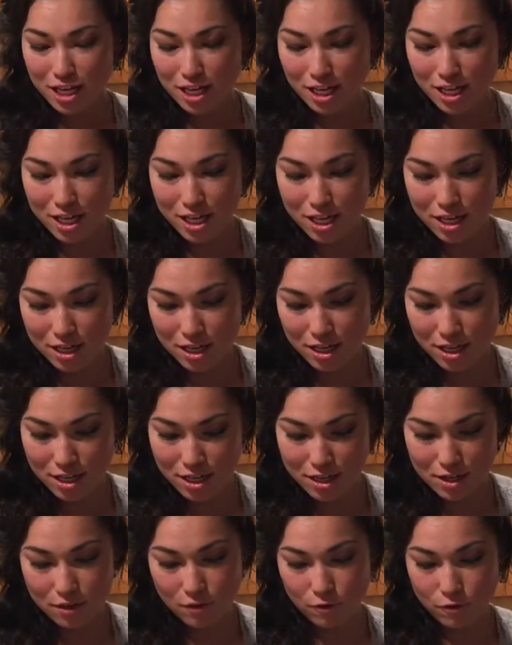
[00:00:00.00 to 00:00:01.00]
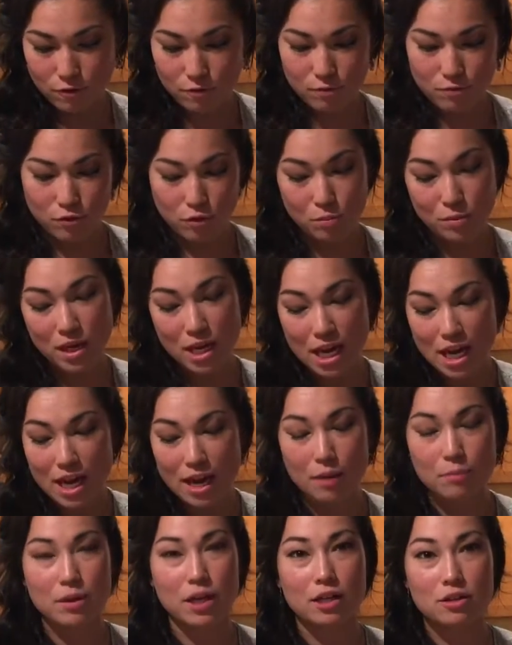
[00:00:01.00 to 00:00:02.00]
And for me,
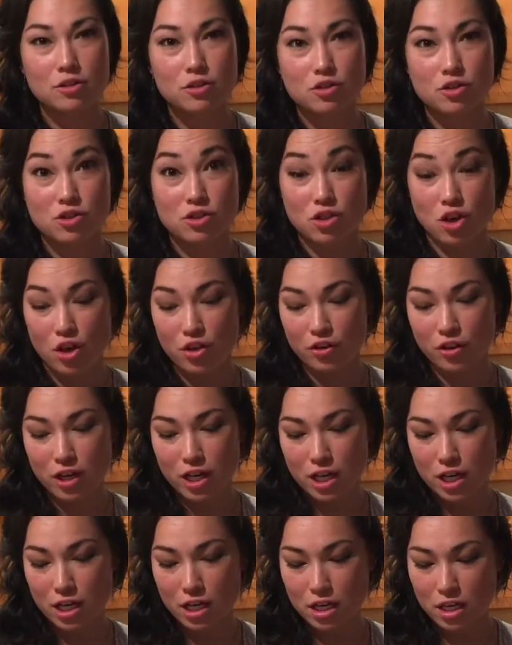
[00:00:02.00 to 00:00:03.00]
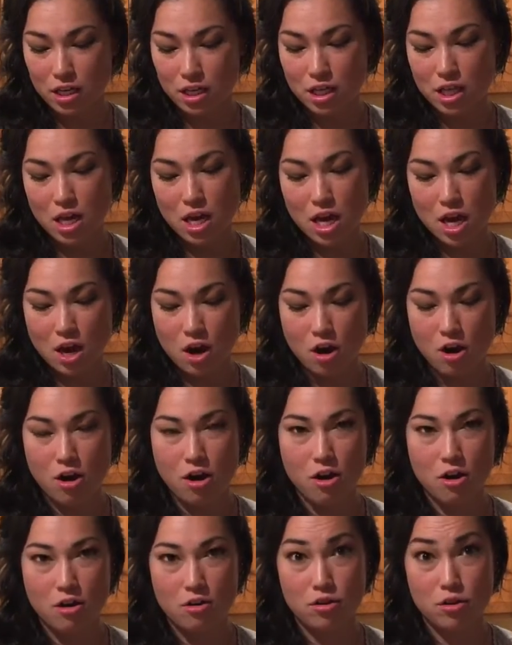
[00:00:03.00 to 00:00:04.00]
I'm lactose intolerant and they
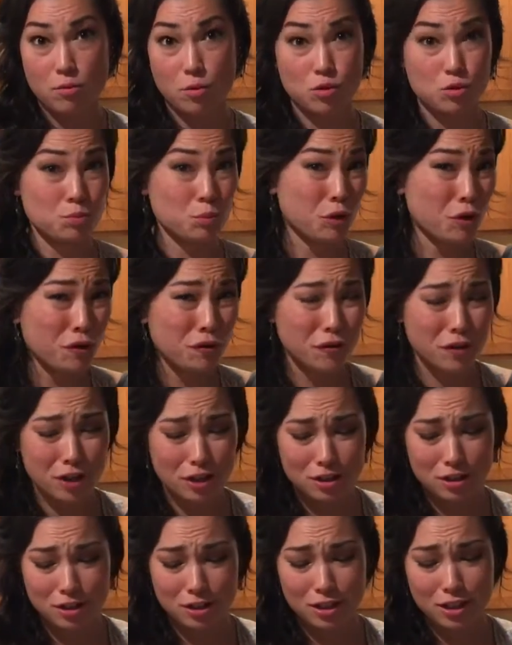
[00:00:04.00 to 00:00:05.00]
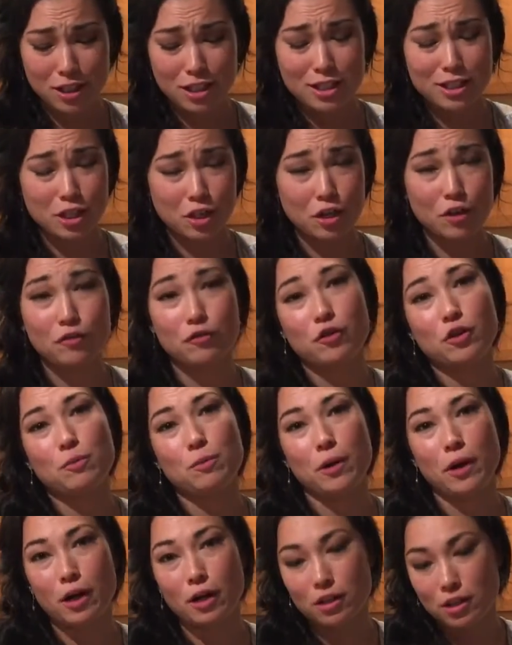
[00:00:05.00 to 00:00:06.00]
are the most perfect dairy free
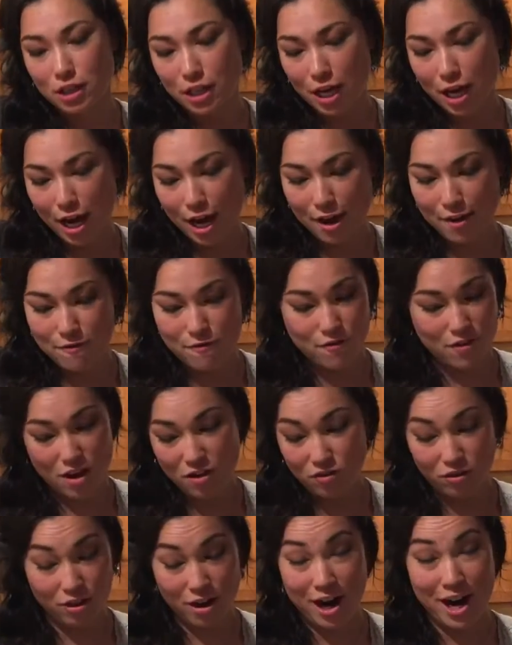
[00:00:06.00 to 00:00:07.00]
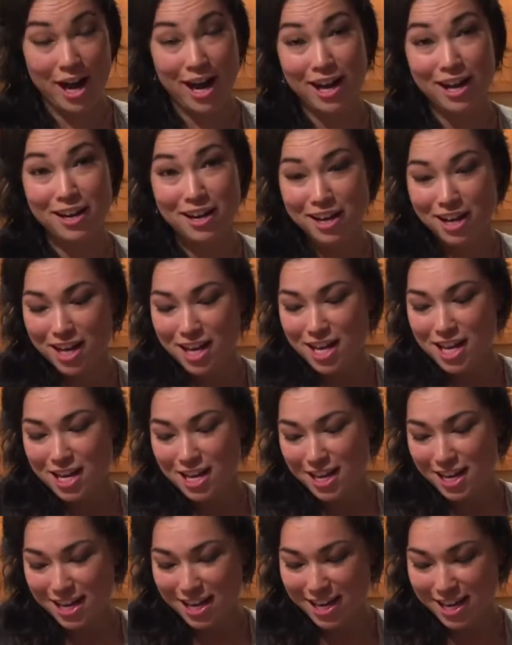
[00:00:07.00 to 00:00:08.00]
bar that I've ever had.
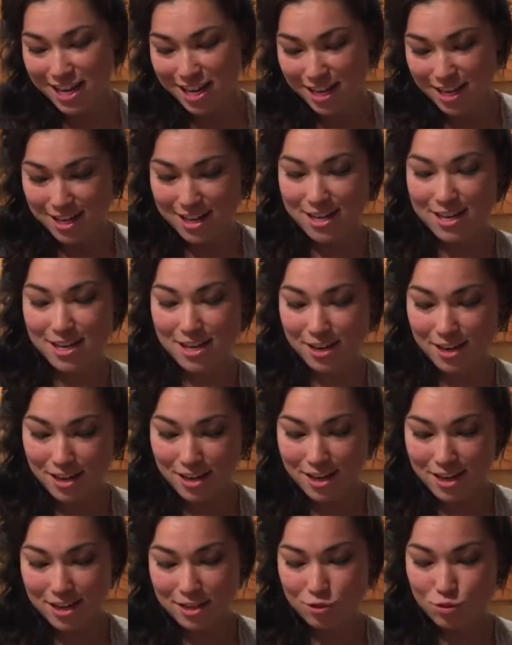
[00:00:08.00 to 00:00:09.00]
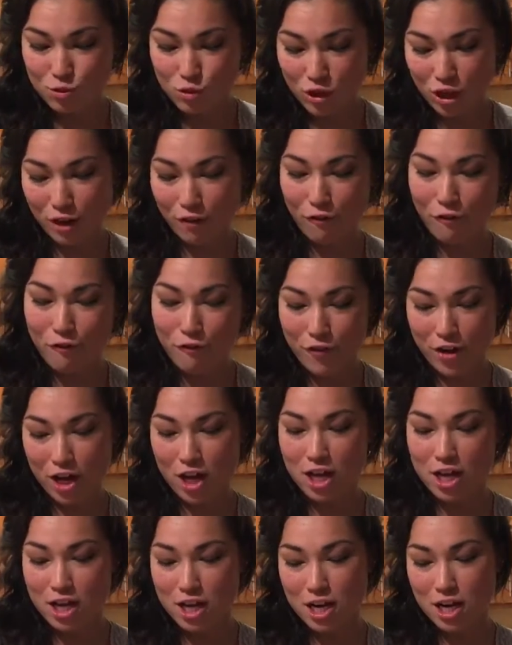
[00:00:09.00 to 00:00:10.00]
And it's really
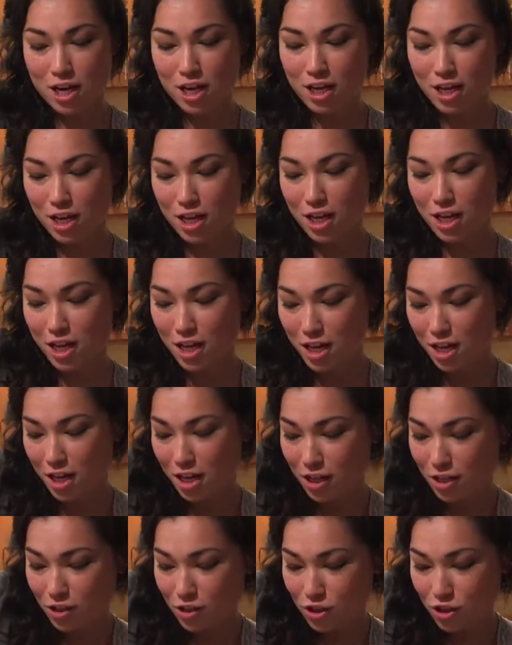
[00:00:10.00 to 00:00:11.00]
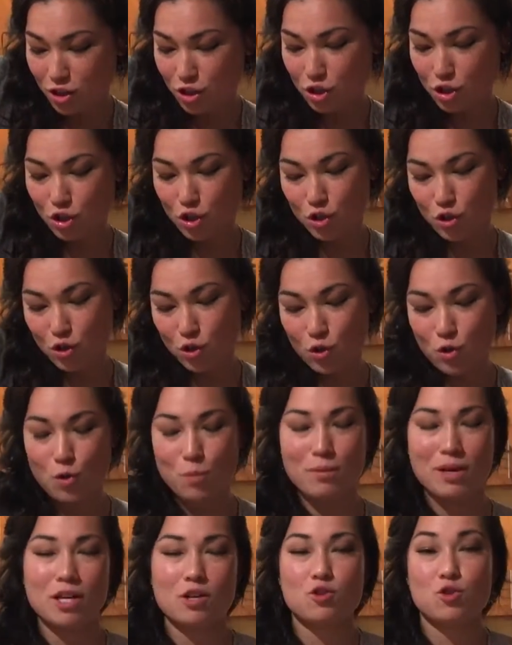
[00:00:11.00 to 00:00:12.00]
fun to
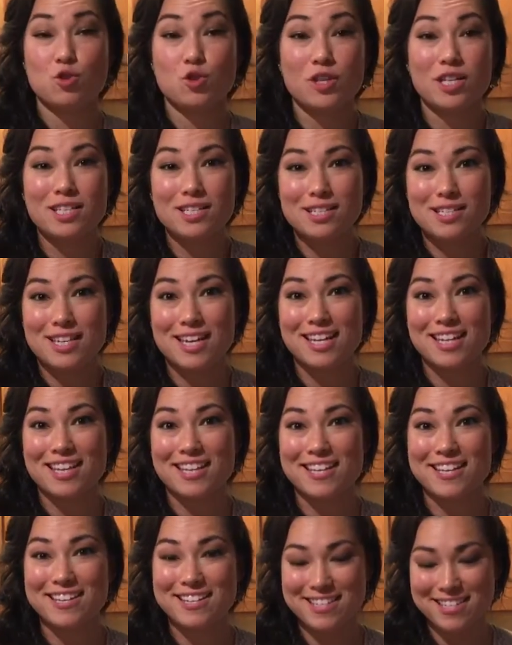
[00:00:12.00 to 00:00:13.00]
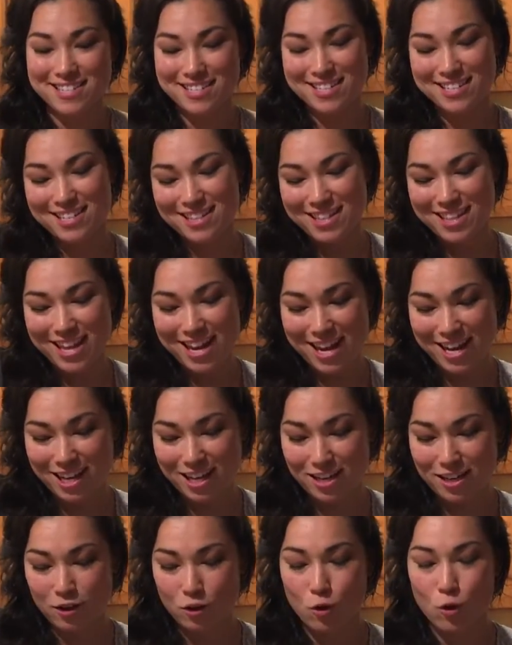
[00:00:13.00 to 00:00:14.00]
make treats like this that I
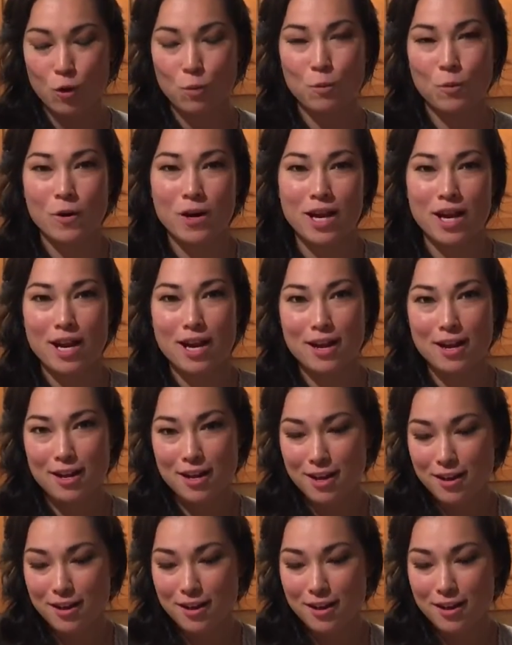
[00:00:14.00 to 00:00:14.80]
can incorporate